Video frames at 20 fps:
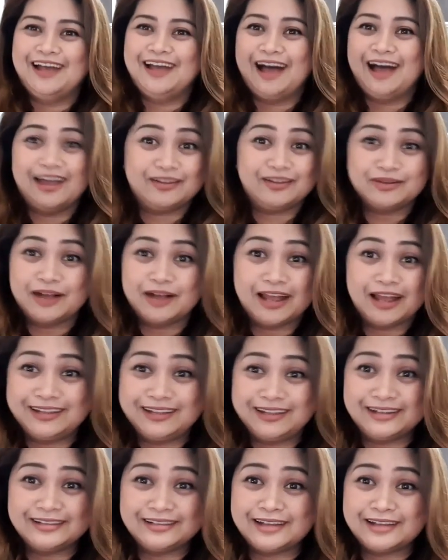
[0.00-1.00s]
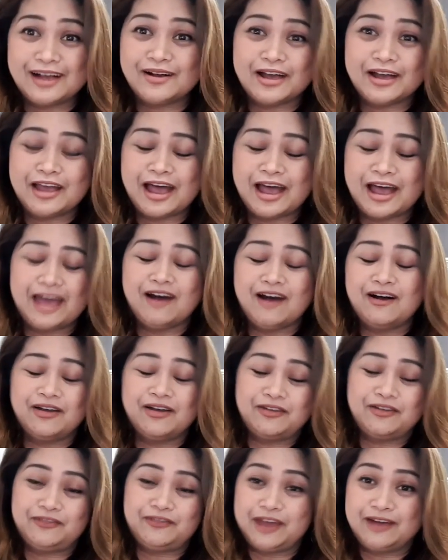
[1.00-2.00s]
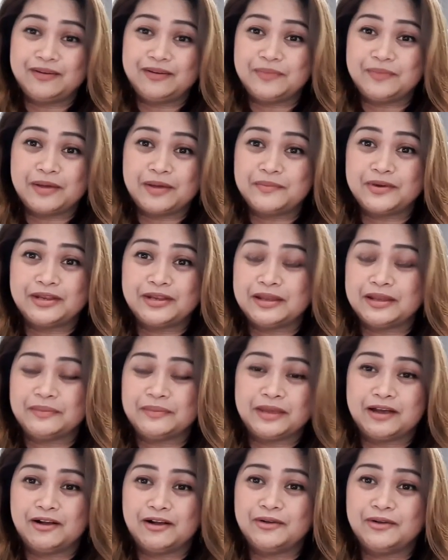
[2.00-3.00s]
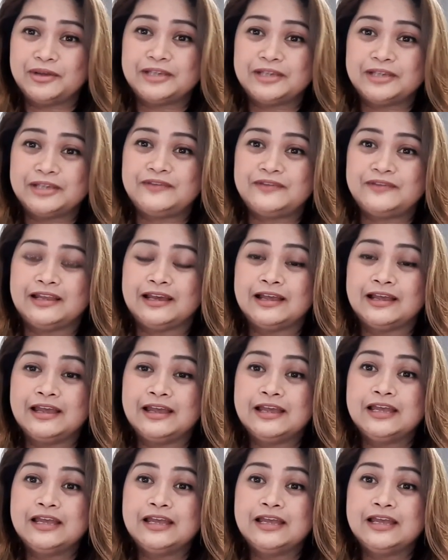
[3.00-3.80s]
until now, if I remember them, I always feel like